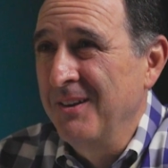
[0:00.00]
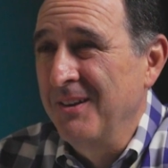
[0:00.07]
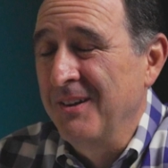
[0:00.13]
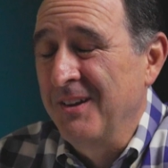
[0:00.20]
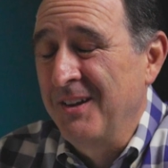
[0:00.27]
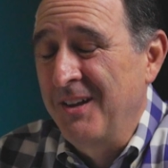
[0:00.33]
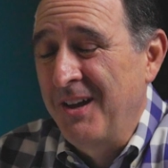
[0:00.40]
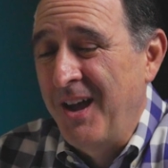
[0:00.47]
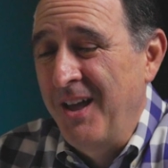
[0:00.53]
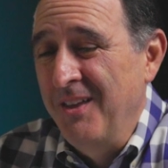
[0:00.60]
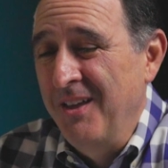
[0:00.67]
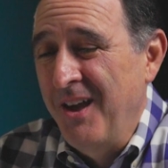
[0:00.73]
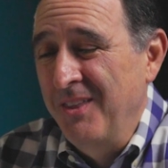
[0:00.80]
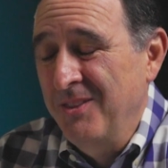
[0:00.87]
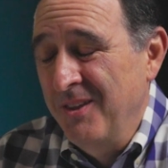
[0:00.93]

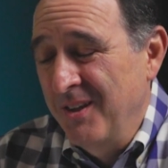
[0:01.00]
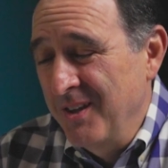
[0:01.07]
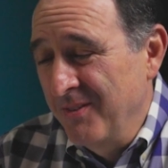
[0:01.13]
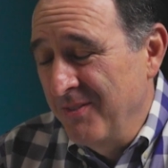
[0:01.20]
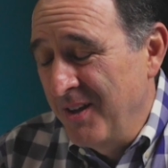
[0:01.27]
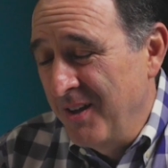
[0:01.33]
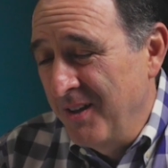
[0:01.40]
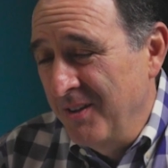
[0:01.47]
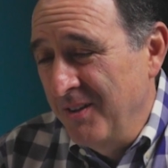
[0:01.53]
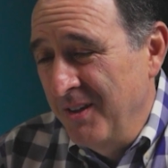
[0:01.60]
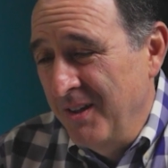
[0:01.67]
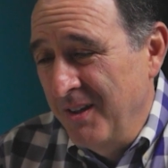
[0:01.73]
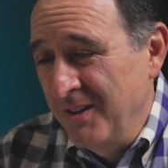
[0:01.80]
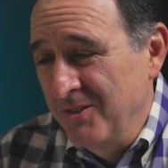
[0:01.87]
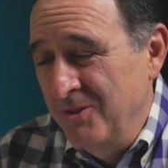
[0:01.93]
I think
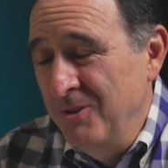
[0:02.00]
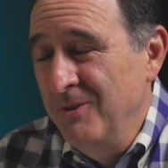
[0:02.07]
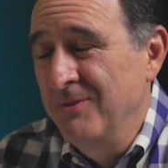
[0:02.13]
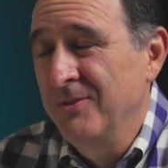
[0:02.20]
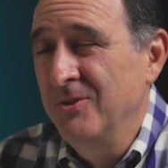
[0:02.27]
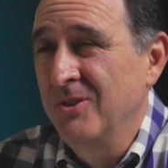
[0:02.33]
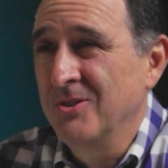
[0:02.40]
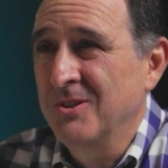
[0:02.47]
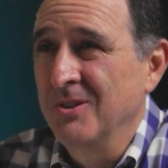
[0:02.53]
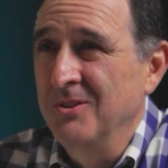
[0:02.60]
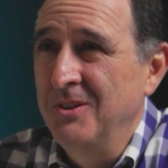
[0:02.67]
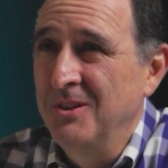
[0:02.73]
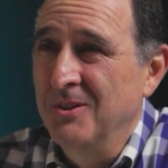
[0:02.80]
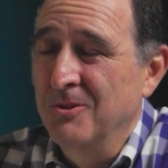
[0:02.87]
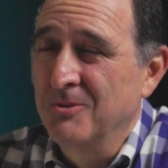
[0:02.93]
of two physician
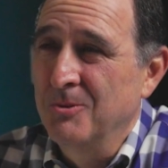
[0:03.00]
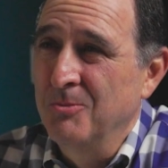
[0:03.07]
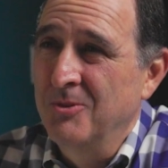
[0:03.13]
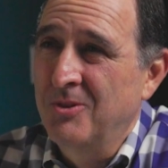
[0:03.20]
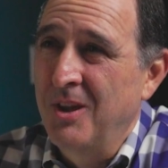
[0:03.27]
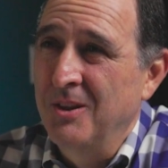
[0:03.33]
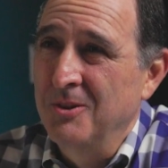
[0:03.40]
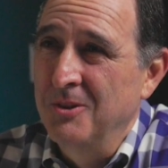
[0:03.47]
leaders from St.